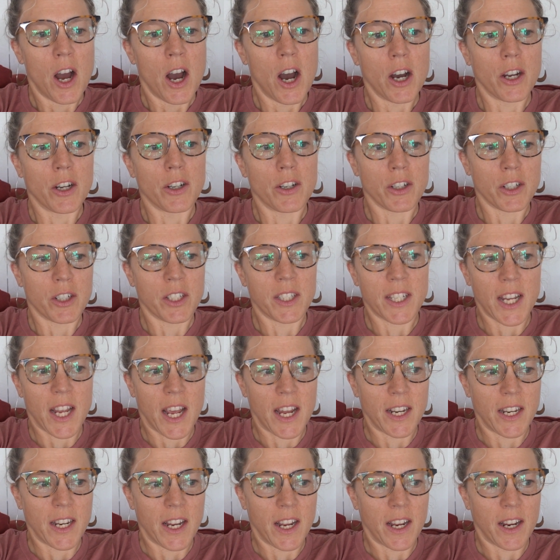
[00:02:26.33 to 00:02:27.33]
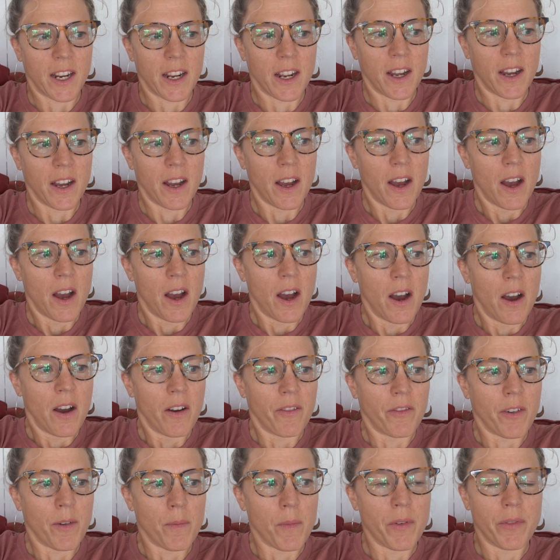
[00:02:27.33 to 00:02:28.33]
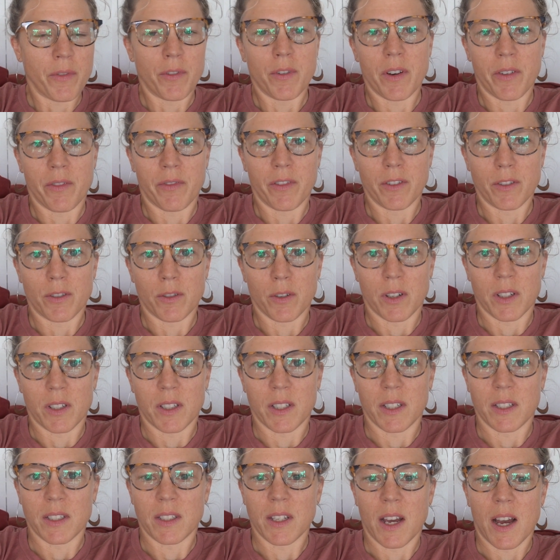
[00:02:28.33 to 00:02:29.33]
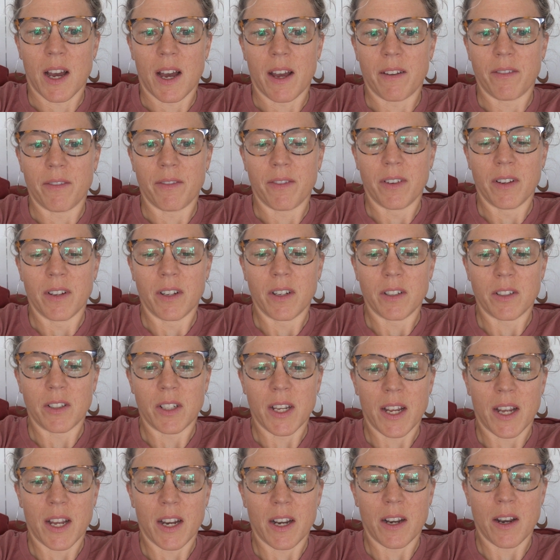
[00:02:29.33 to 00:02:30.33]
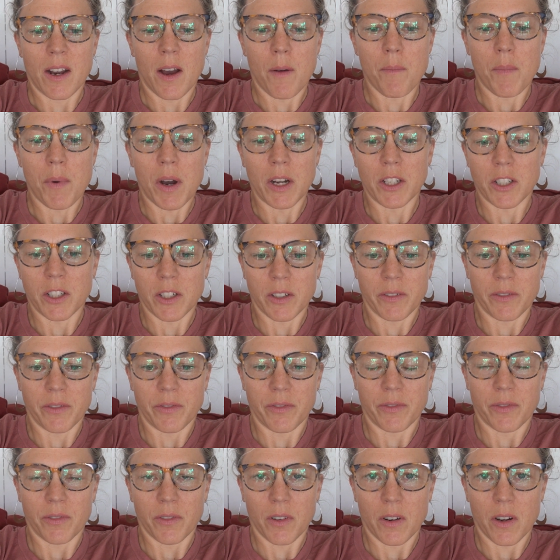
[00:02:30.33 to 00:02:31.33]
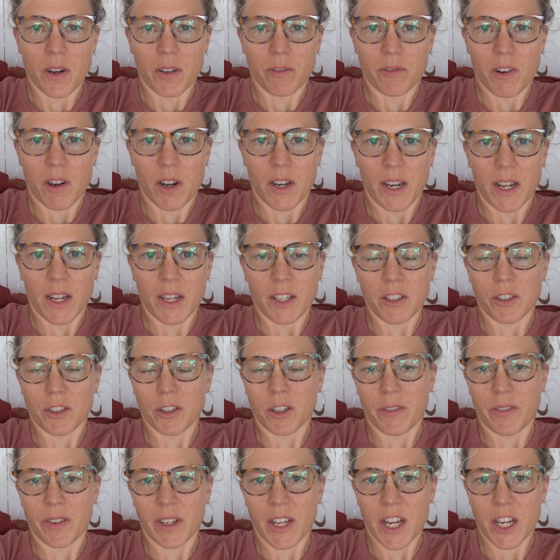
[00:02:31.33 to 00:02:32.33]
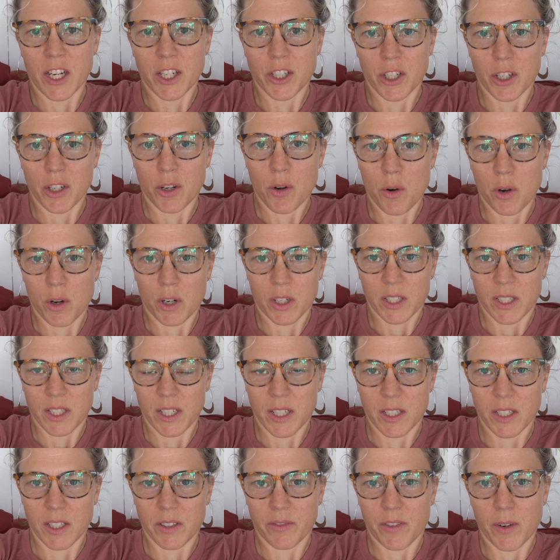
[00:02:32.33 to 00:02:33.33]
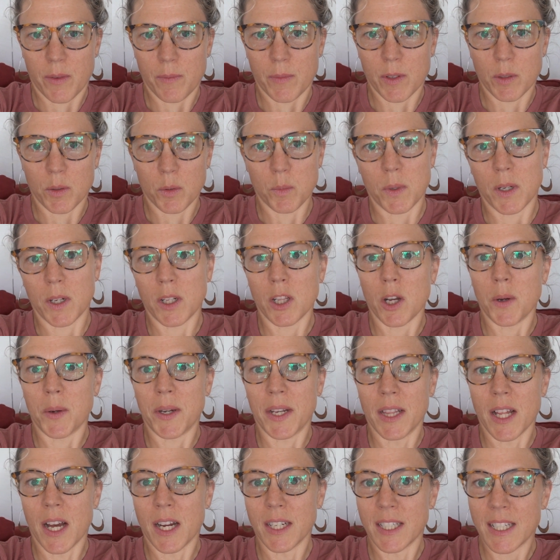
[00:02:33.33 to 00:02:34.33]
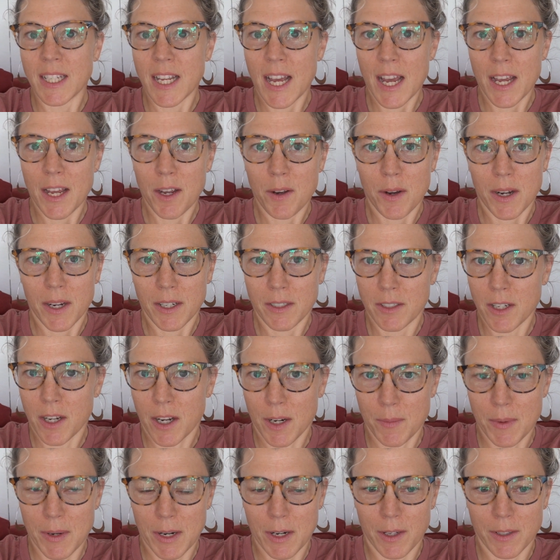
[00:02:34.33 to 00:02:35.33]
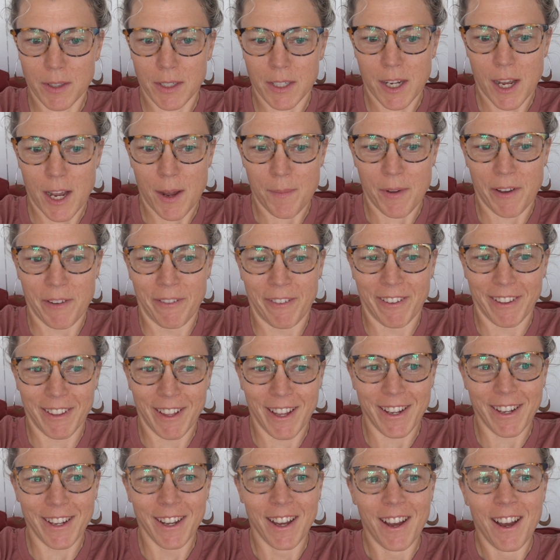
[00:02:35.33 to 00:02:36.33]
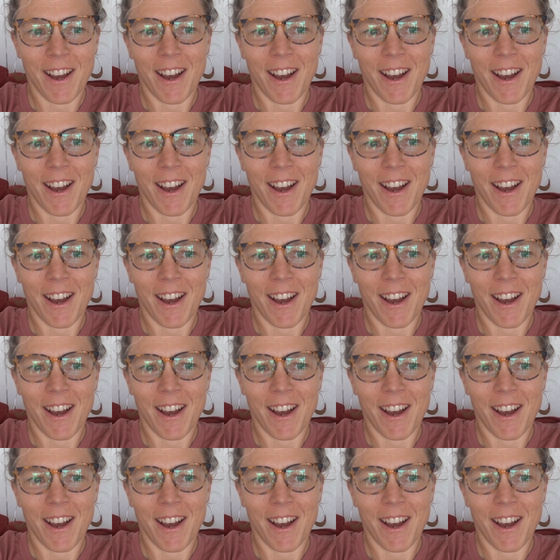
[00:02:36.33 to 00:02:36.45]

understanding from a few different sources. I've taken a bunch of running certification courses from this woman, Chloe Lantier, who I talk about all the time, I feel like.